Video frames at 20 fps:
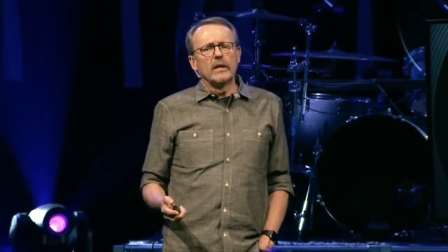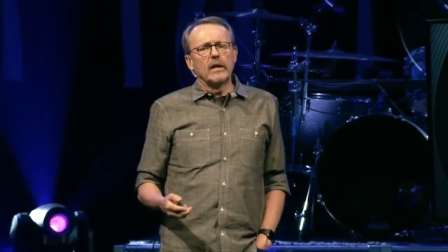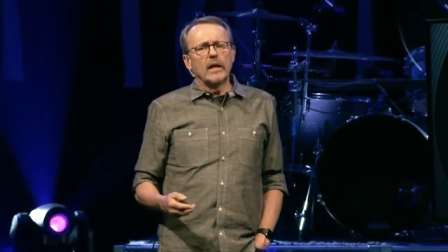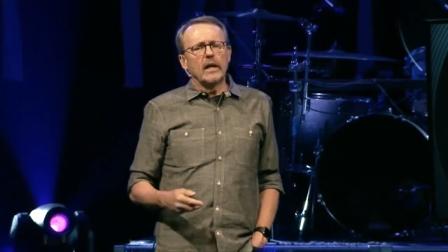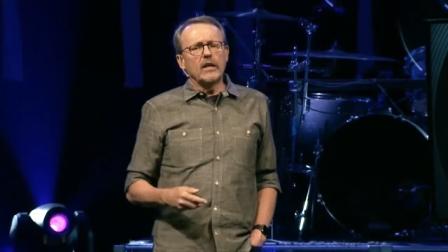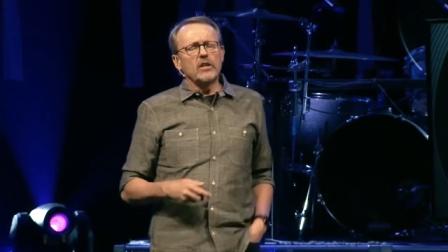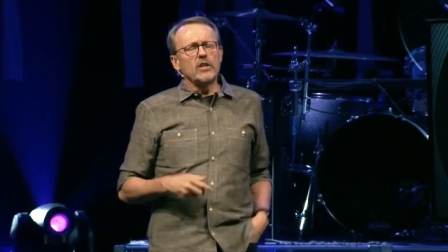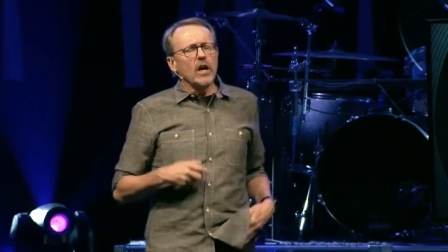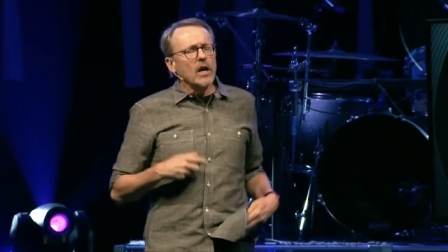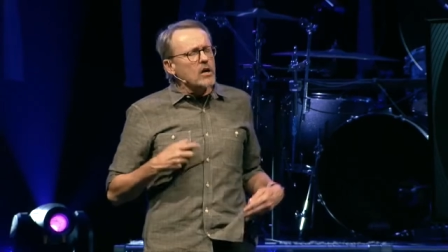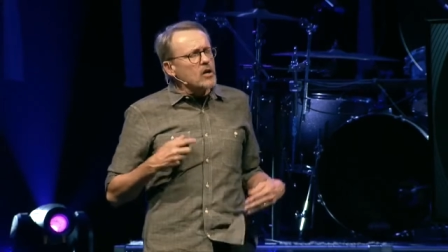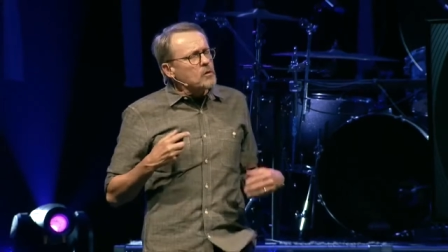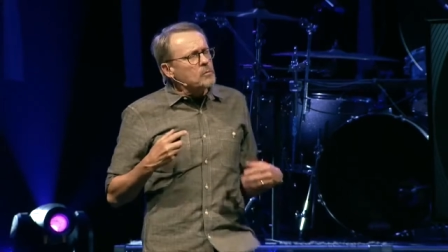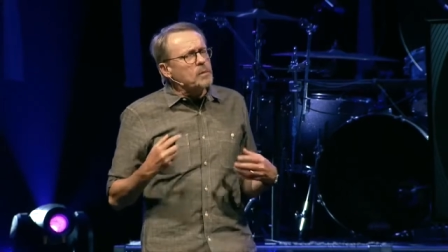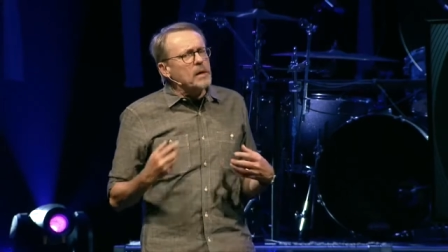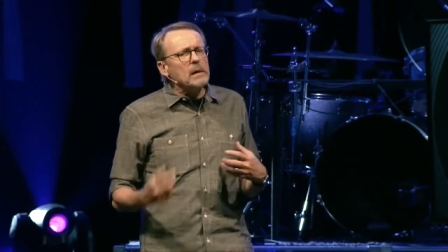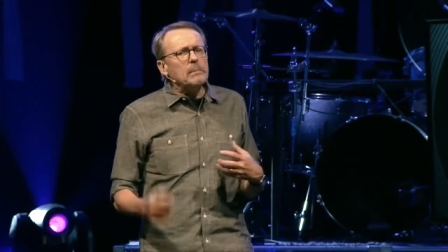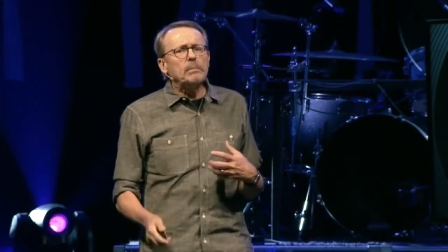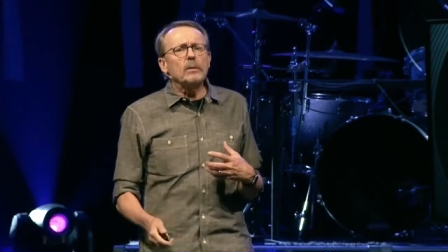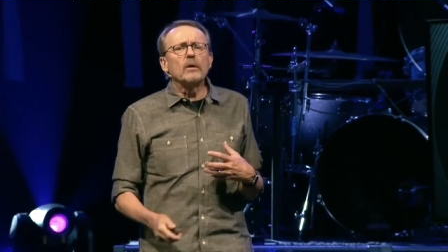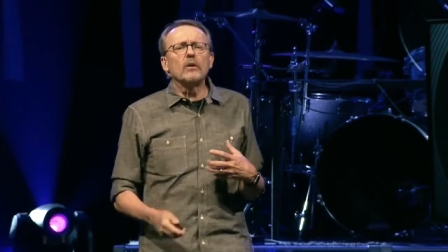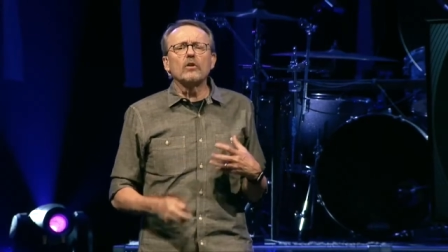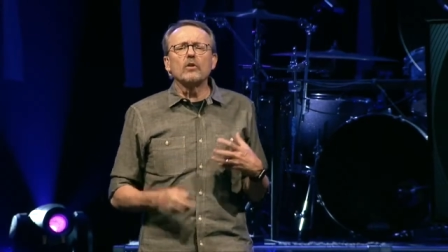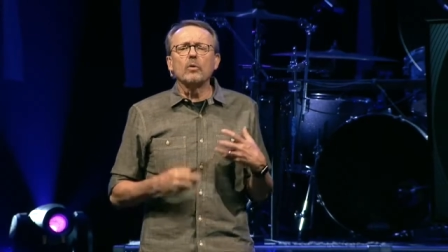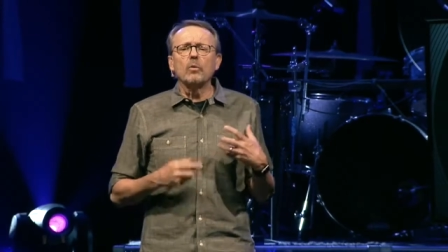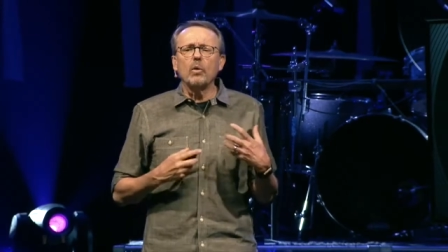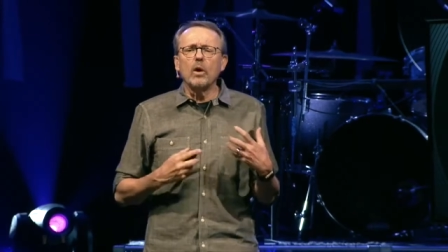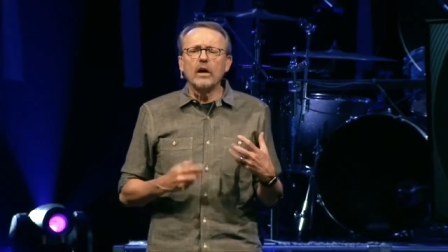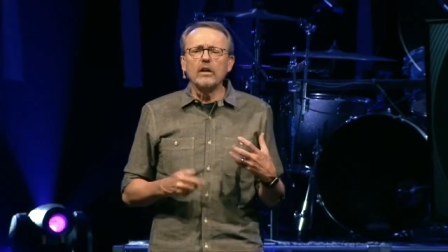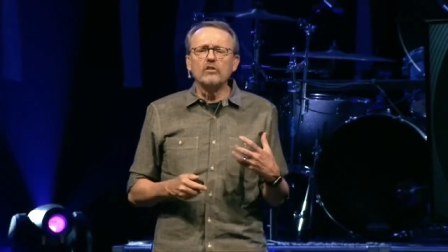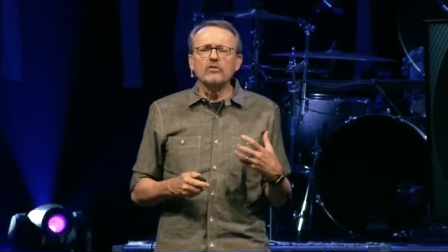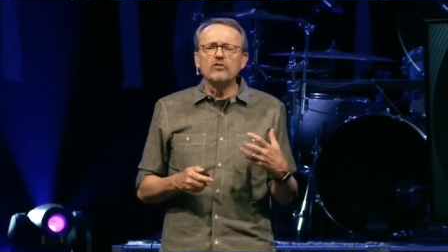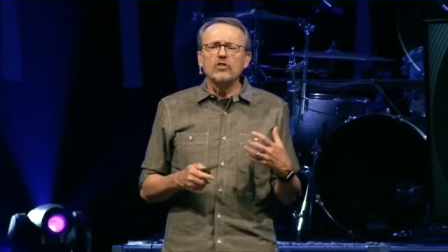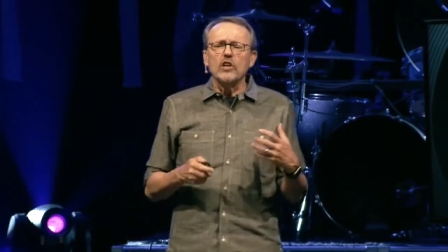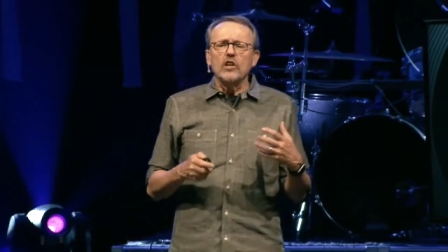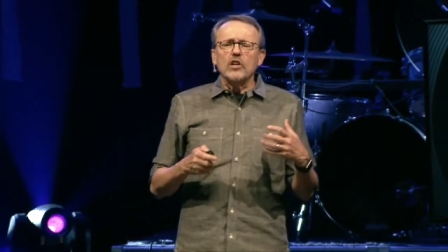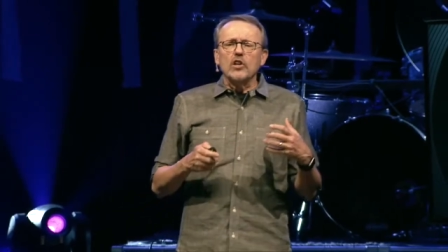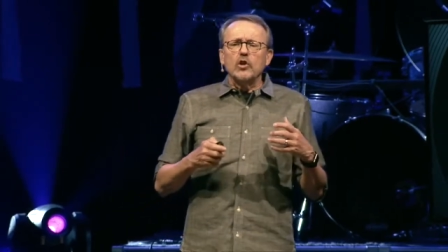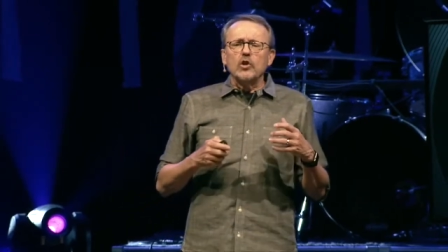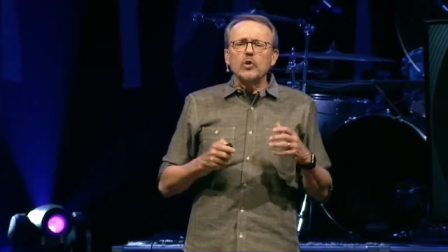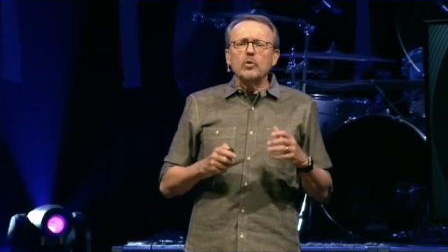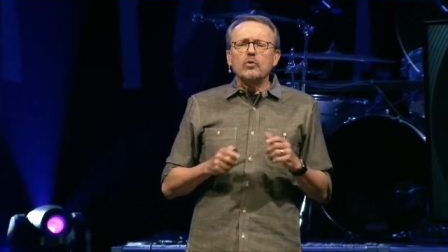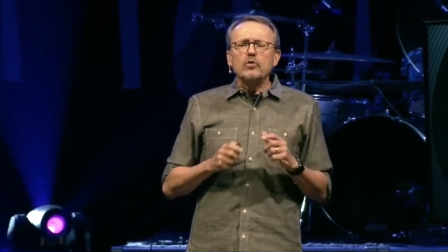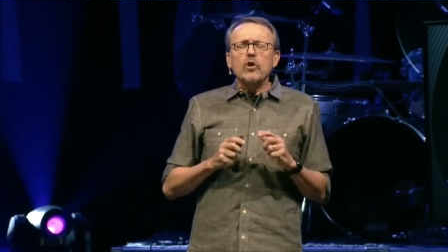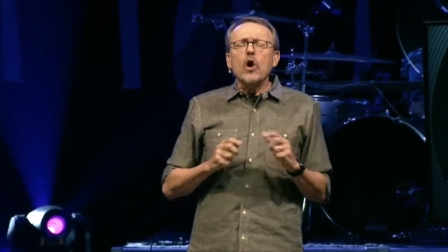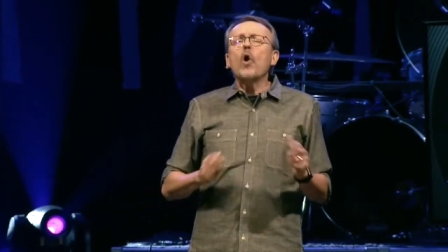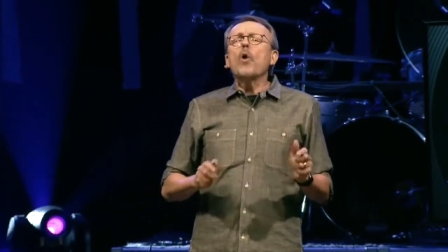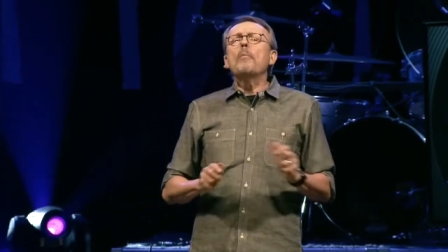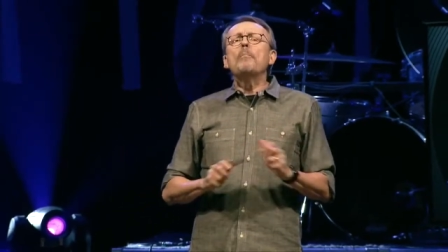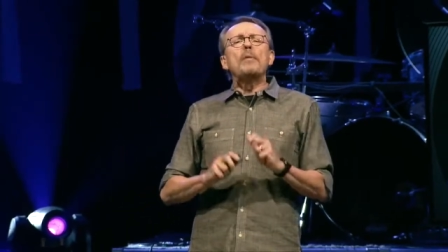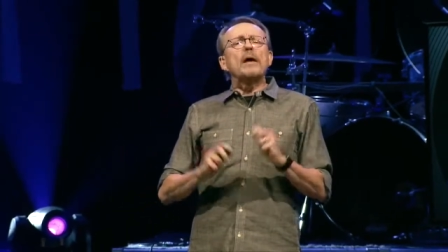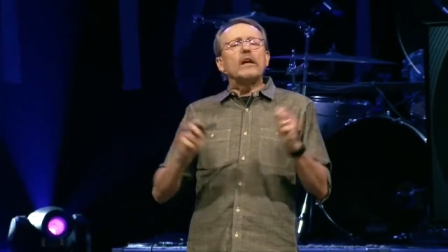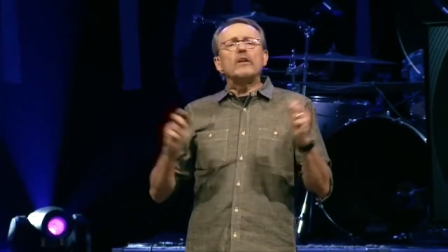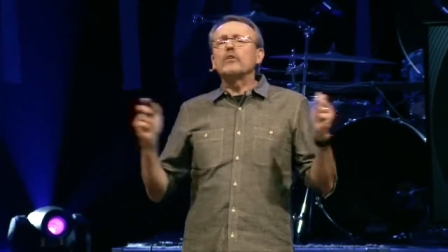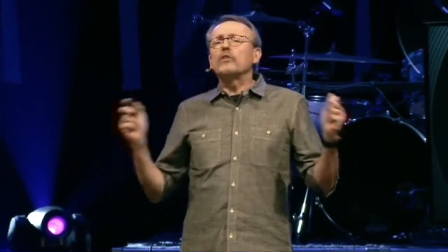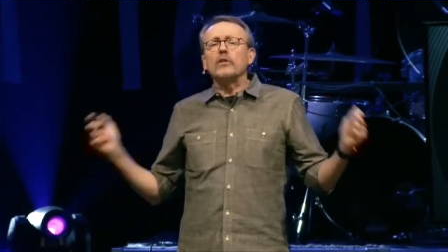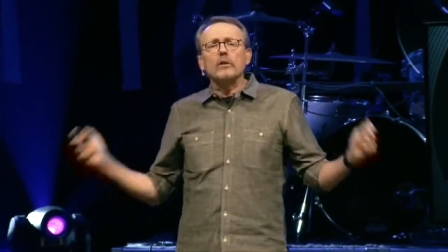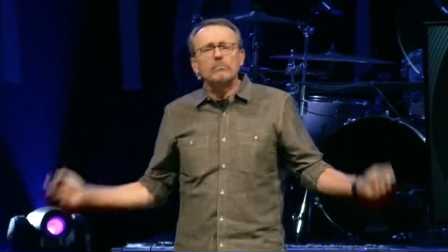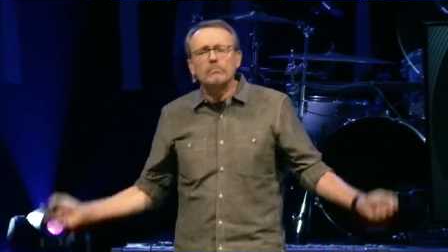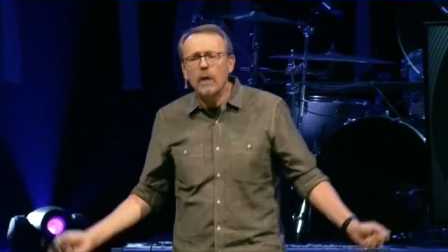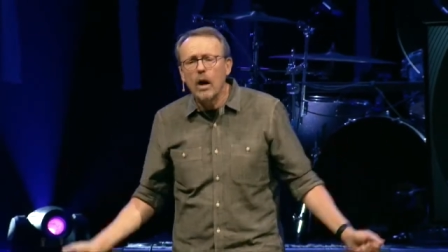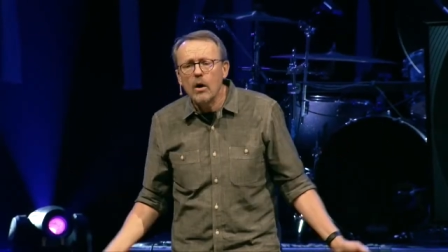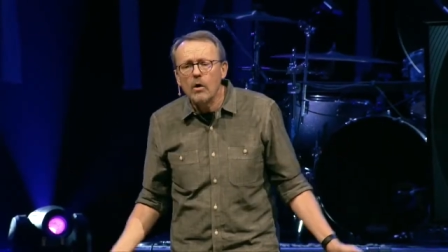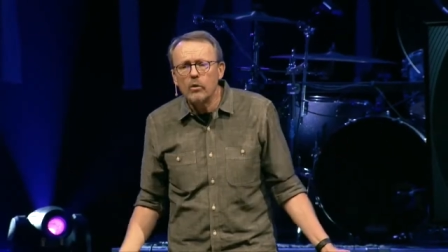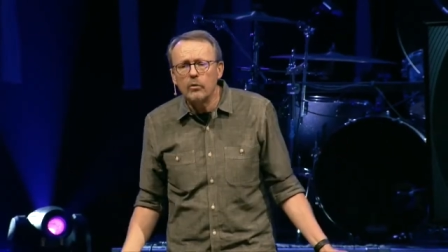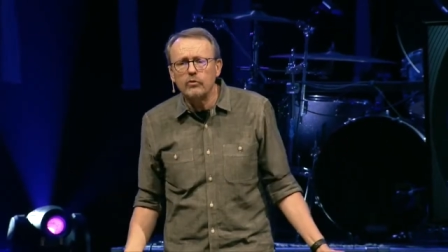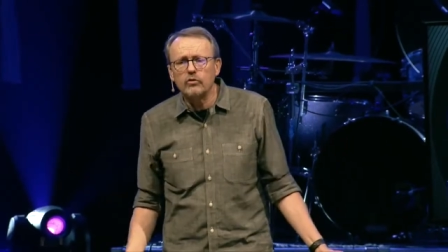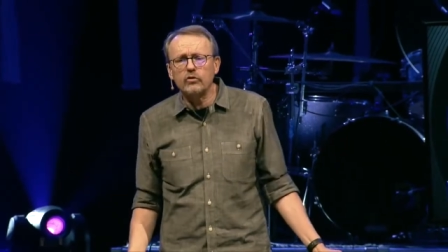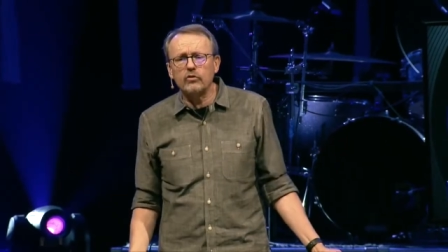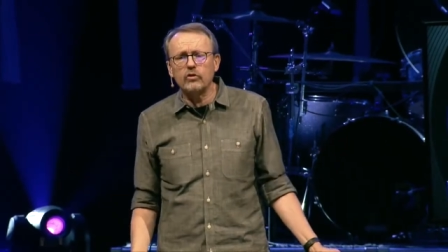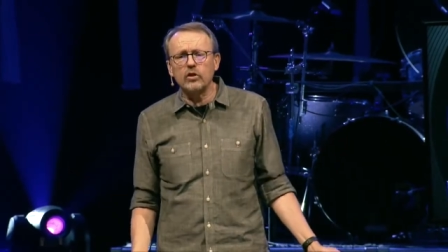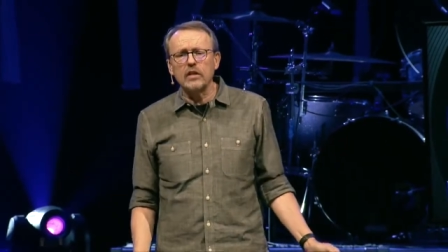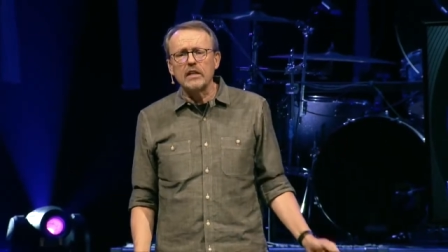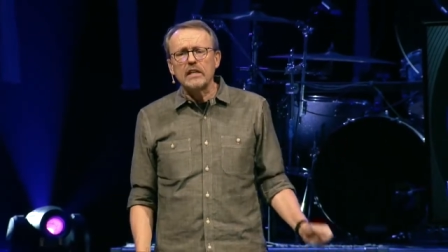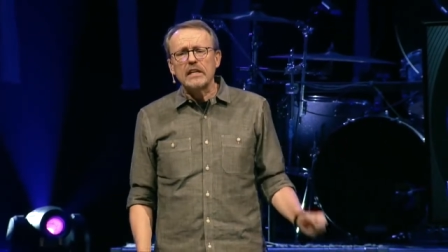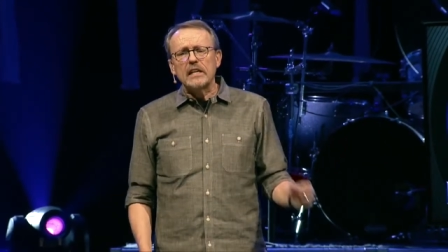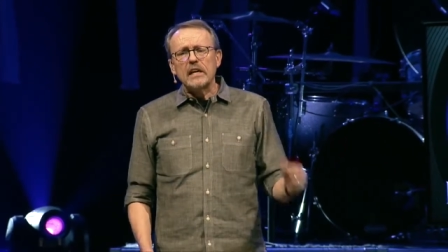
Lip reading: And younger people are the ones who know better than most